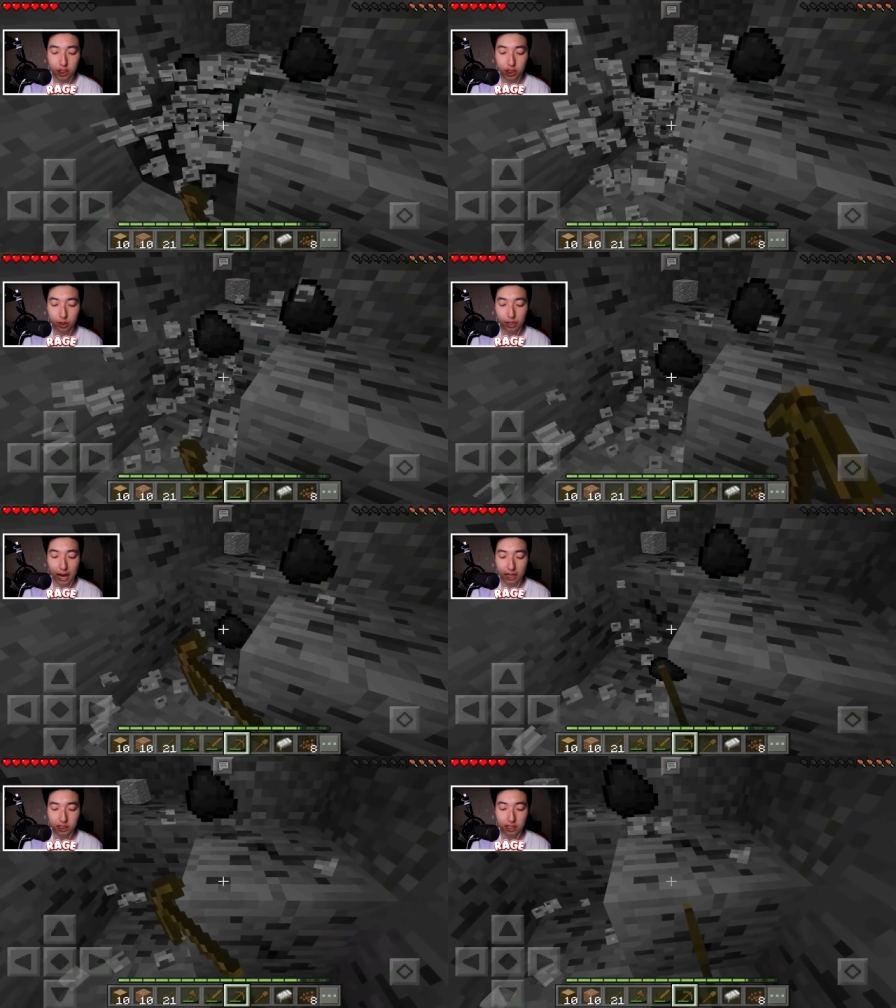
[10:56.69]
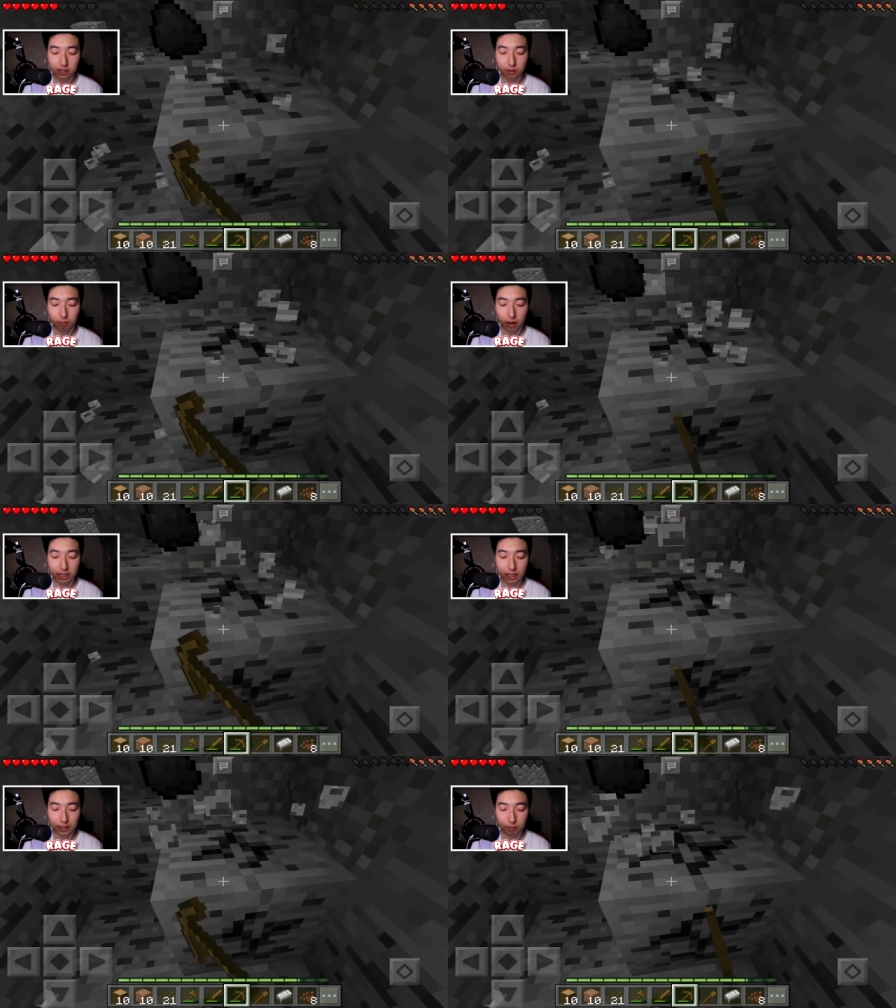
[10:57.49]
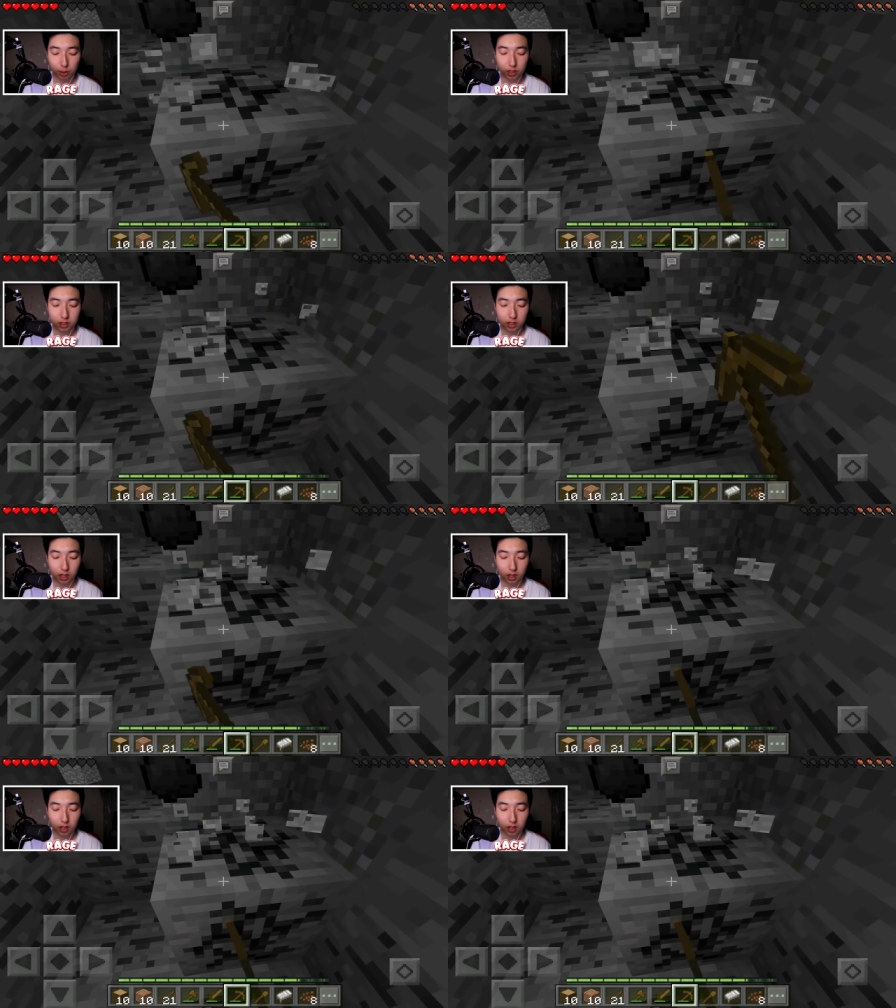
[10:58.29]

Shield actually has a mic input.